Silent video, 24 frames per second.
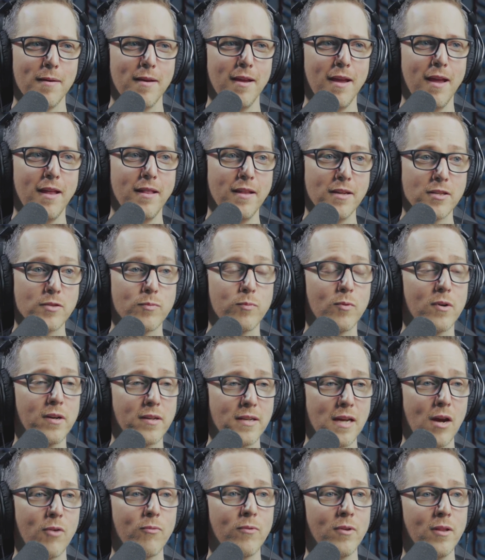And this worked
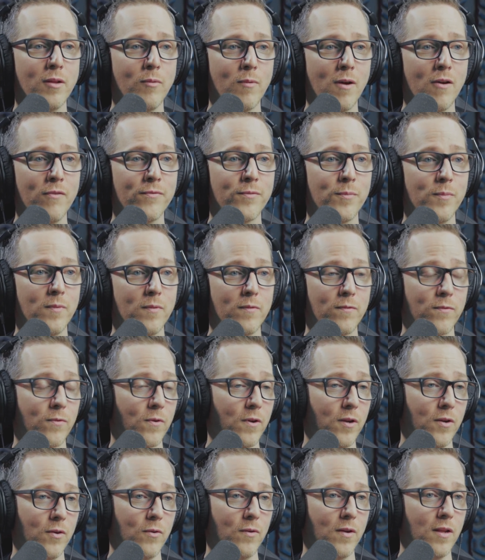out really well for
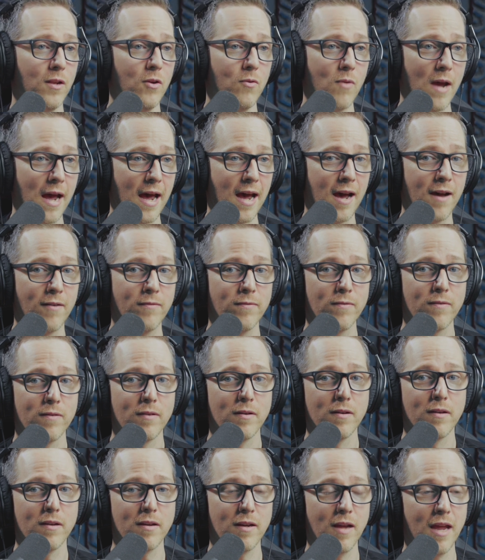you. And you have
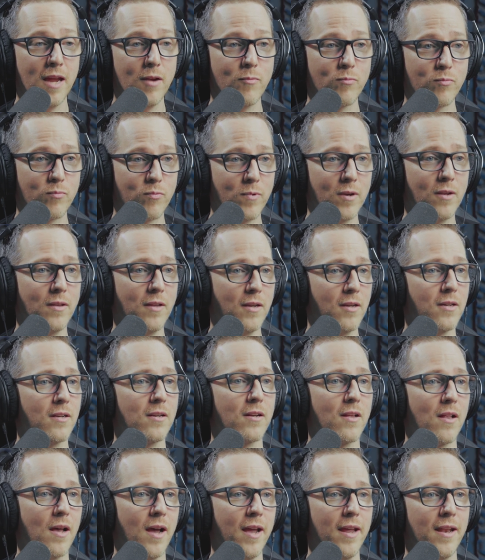a really good
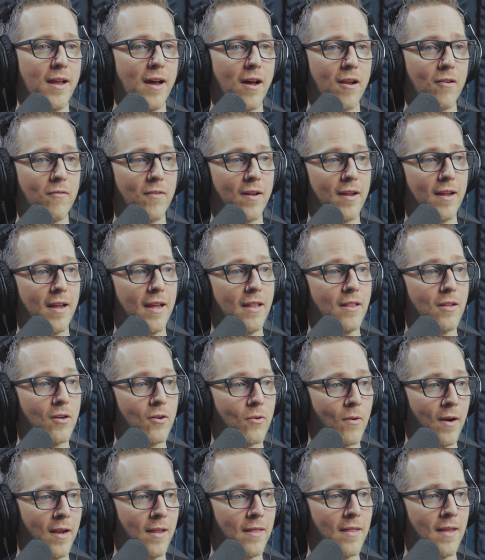client out of it. And the
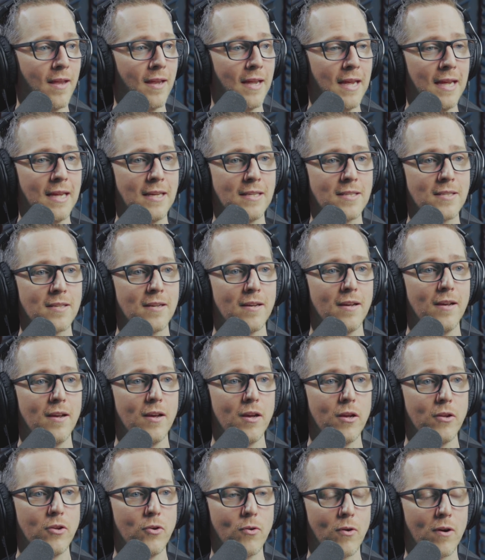great thing is
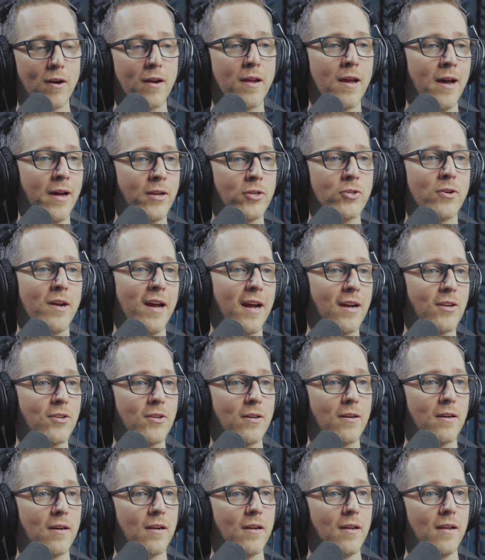you're a
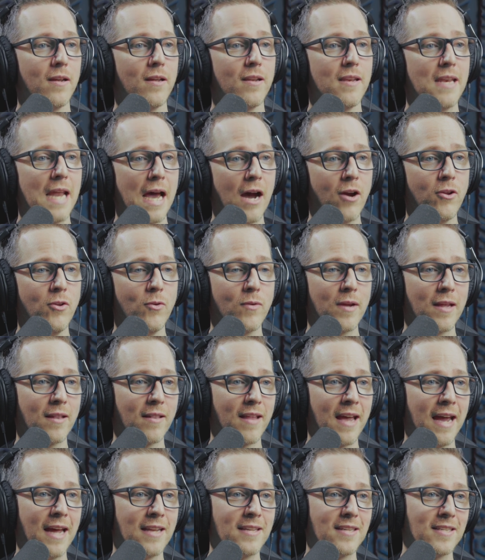contractor. Now you can
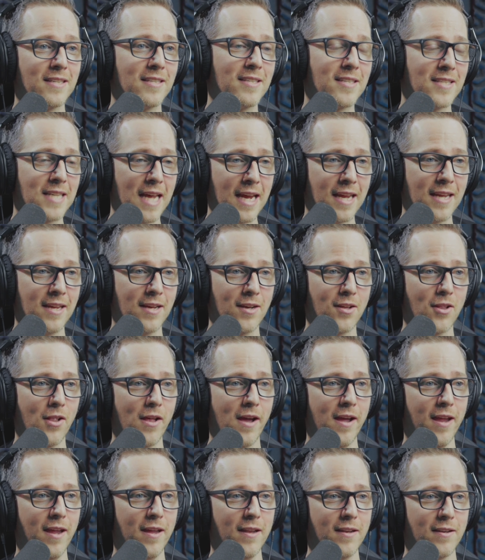land a second
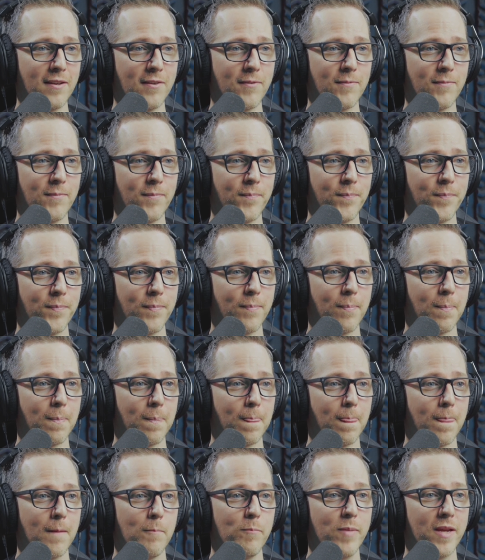client
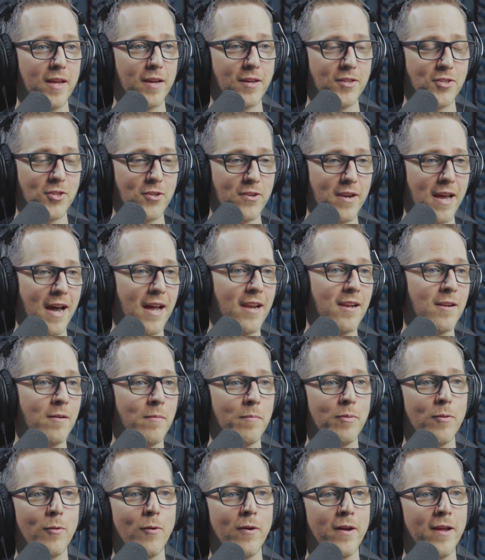because you're not an
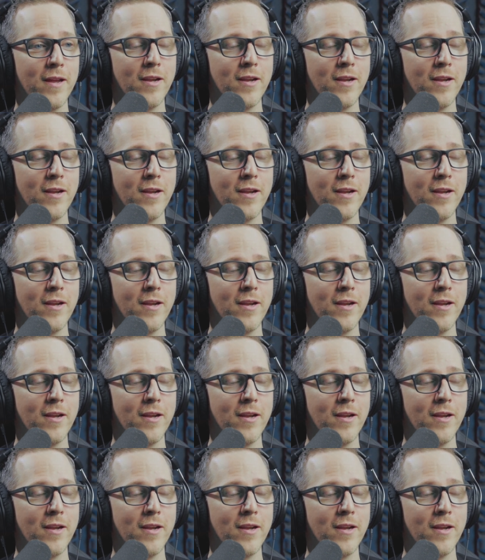employee.